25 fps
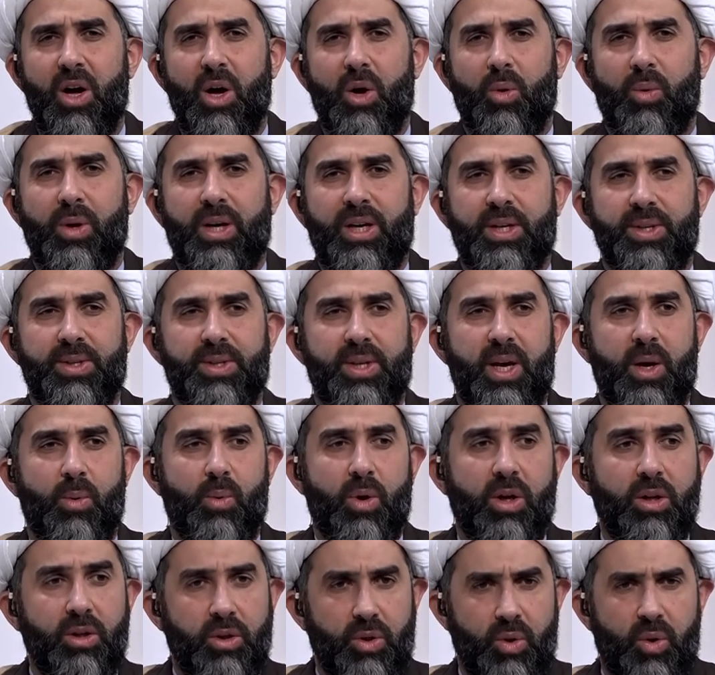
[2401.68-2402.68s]
we can say,
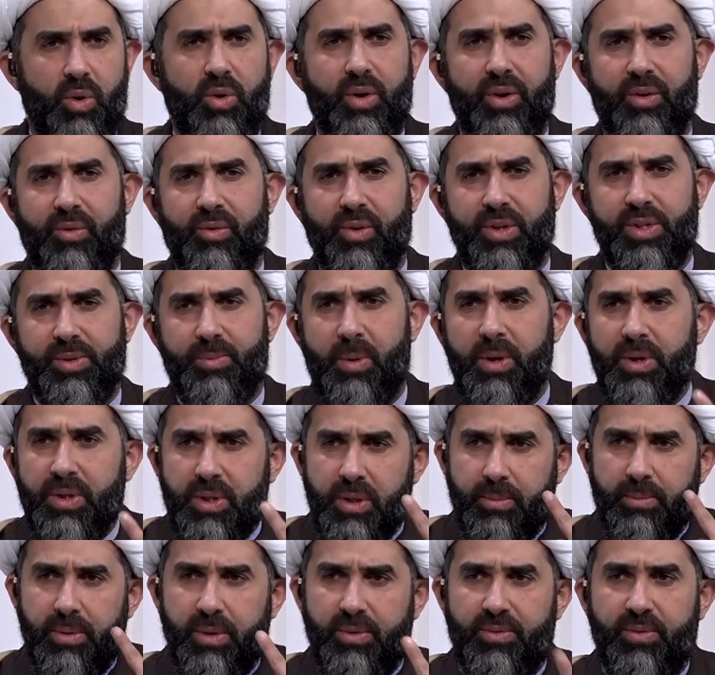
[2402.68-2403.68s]
well, you're
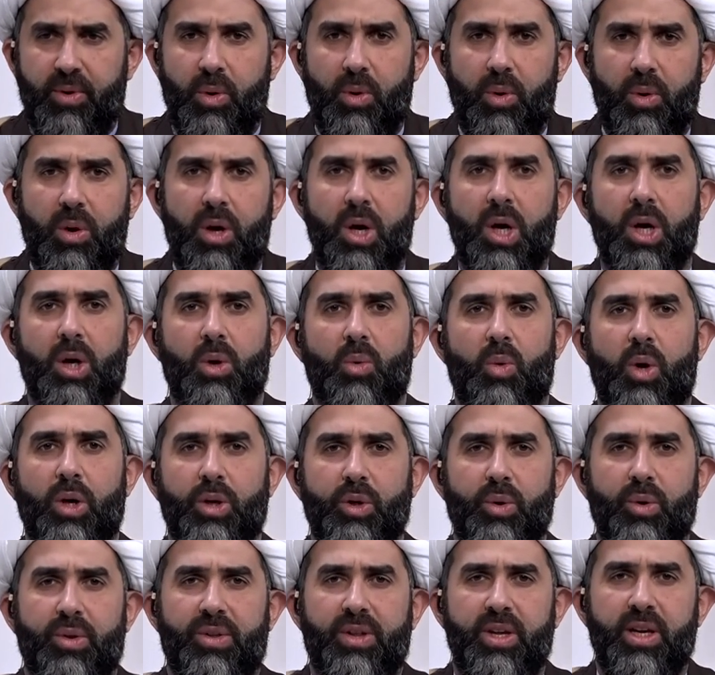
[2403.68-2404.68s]
responsible for what
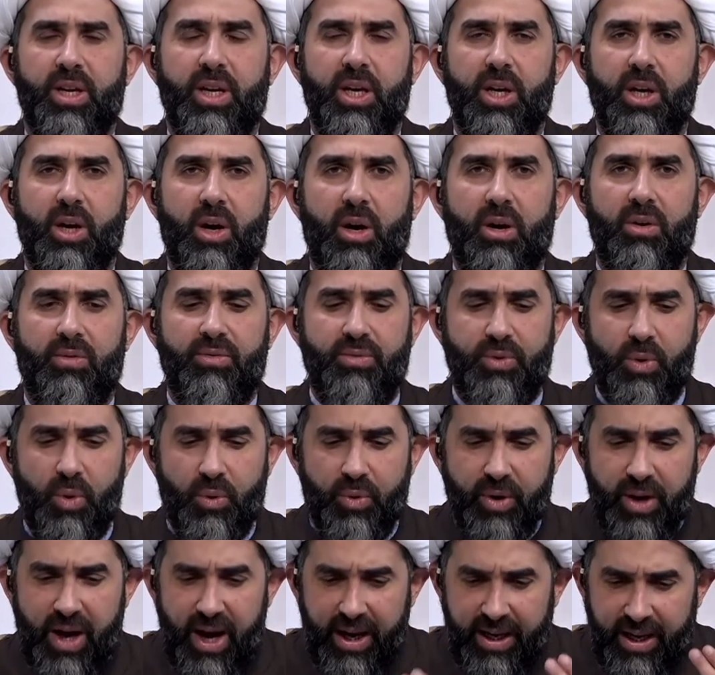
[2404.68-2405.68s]
you're thinking of,
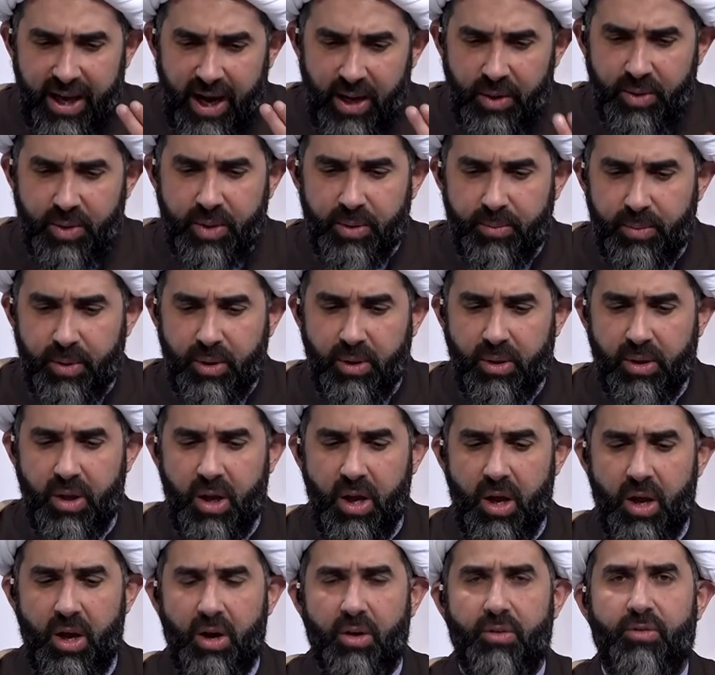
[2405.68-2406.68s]
you're accountable
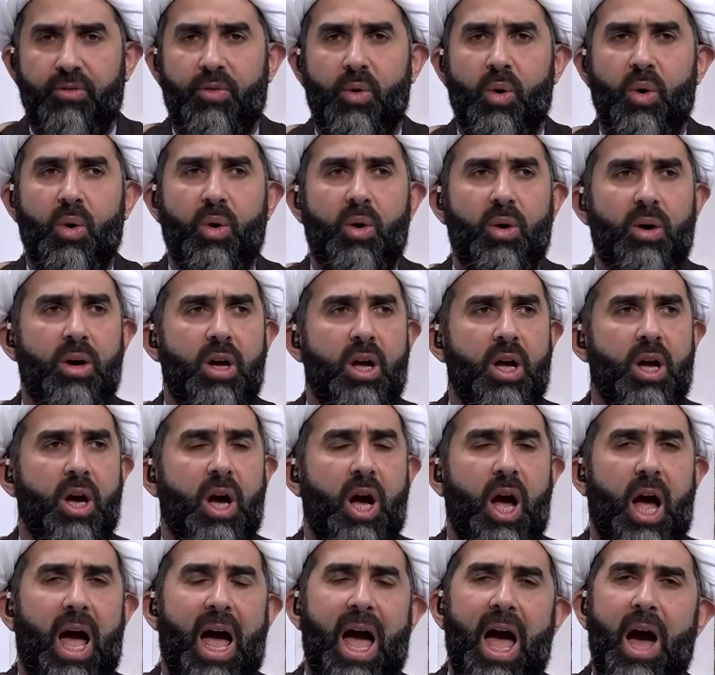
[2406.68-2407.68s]
for
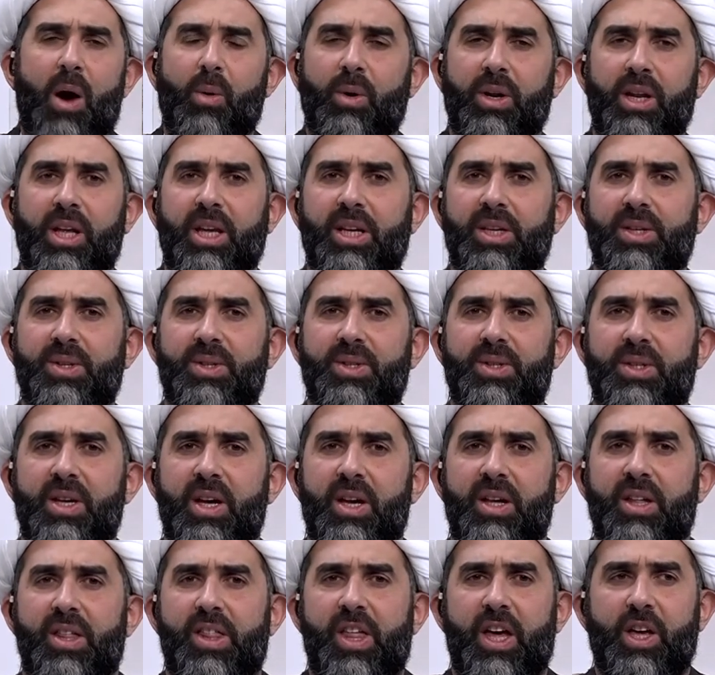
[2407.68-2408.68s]
how it is
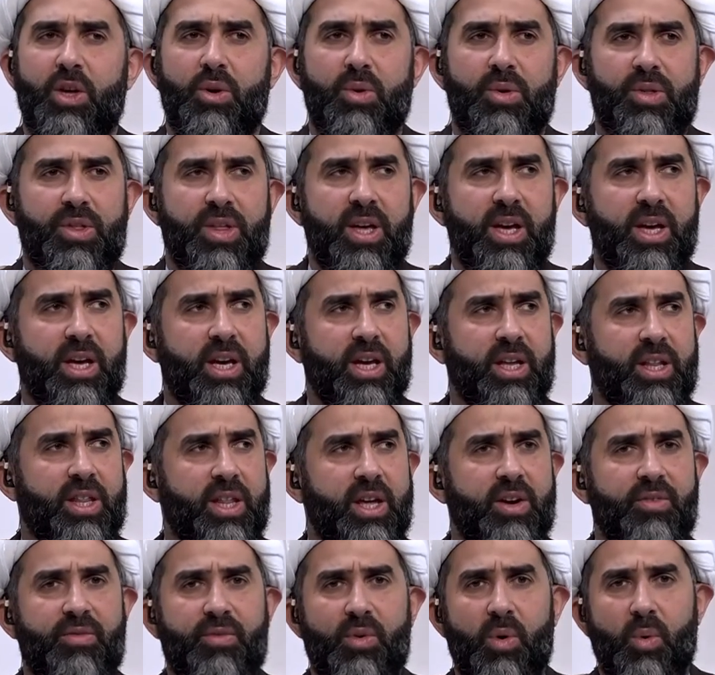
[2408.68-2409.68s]
that you think, and
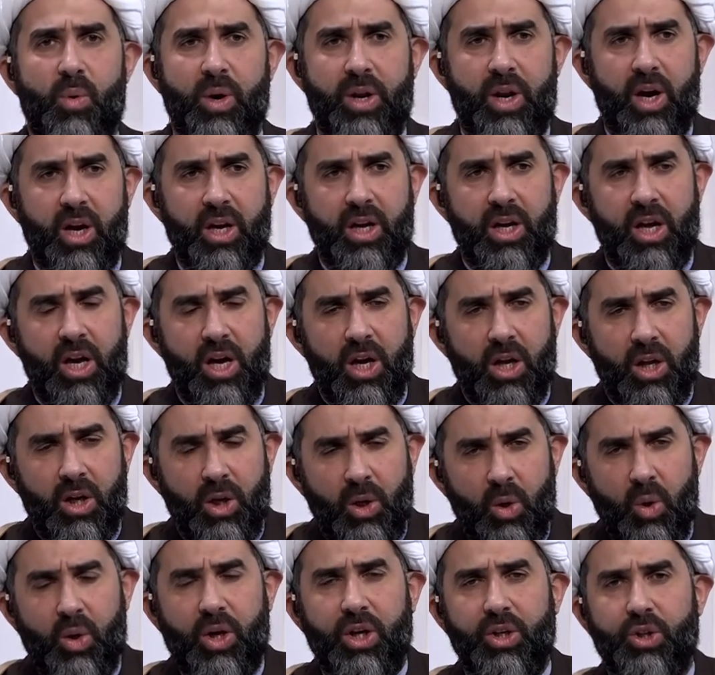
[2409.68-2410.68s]
therefore when I
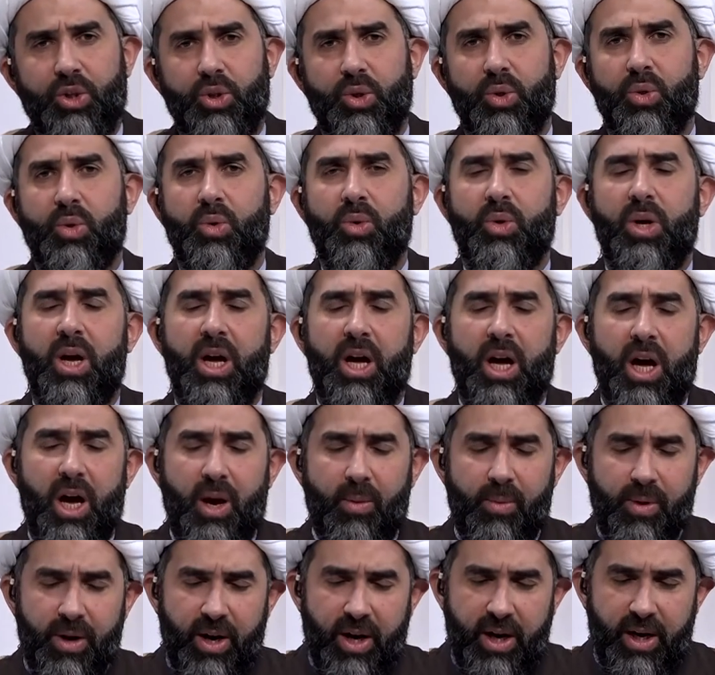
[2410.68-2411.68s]
look at you and
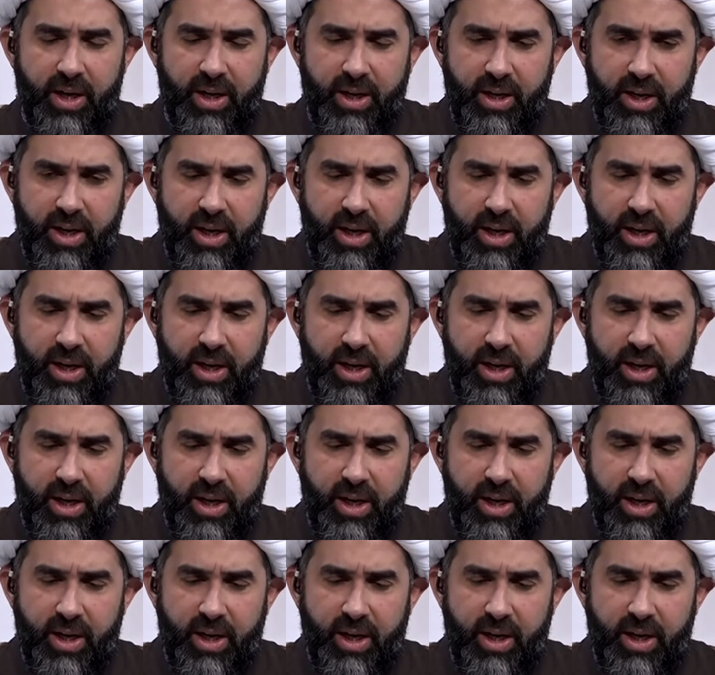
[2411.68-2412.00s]
when I